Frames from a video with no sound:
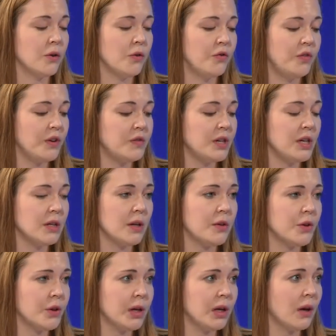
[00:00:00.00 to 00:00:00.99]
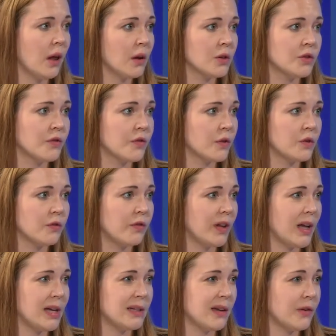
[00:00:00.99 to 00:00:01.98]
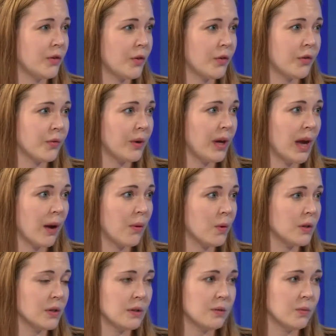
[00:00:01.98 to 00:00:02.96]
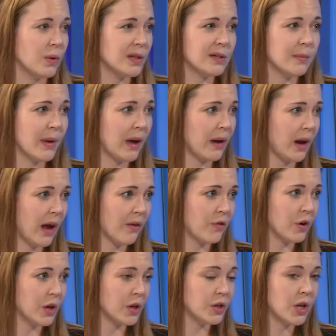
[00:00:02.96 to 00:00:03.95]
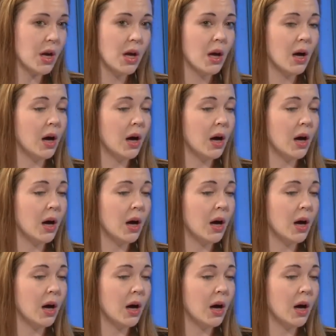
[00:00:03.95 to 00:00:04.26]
So $15 to $30 for flights under 3 hours is what's about average.